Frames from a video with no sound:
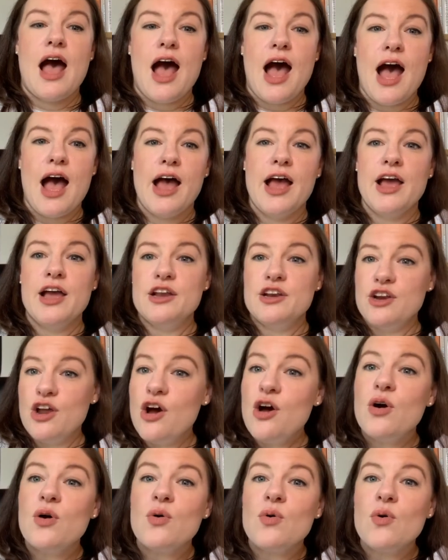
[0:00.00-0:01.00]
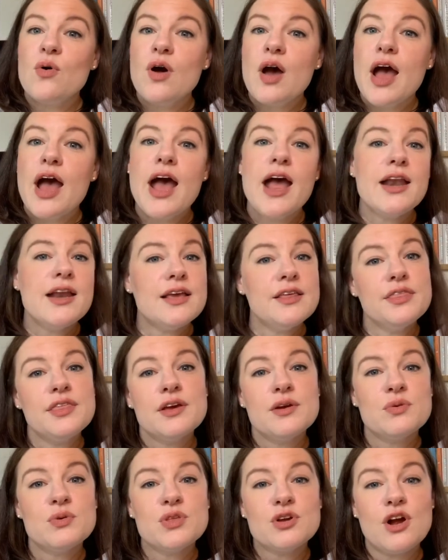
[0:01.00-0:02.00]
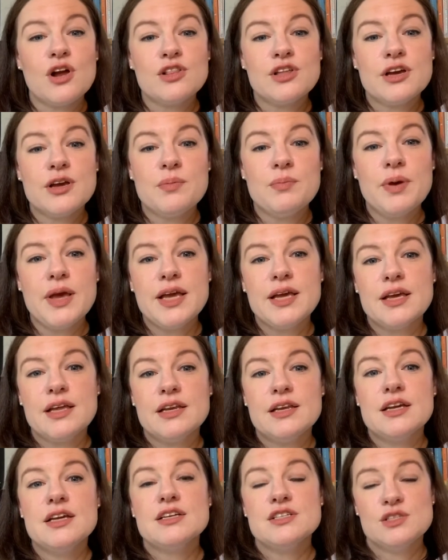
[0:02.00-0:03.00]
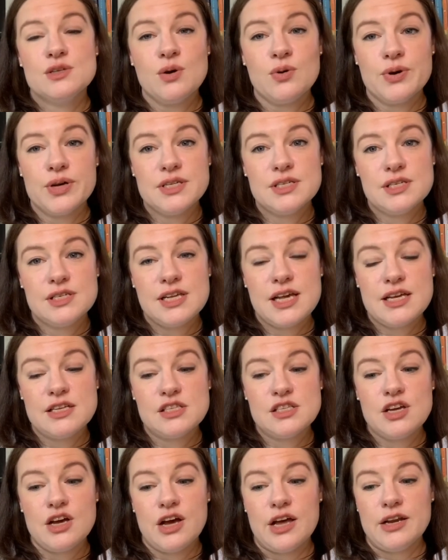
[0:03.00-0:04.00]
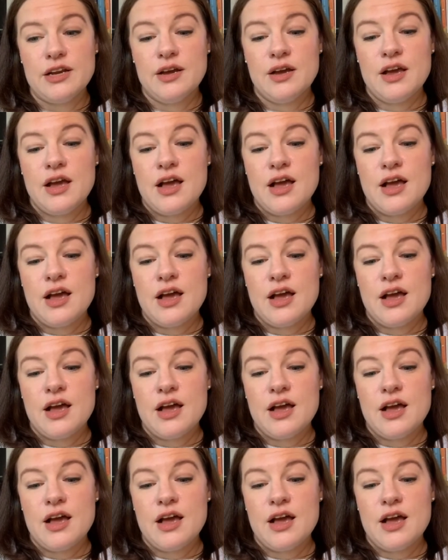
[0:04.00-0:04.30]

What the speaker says: I know. Anything with garlic and bacon is going to taste good.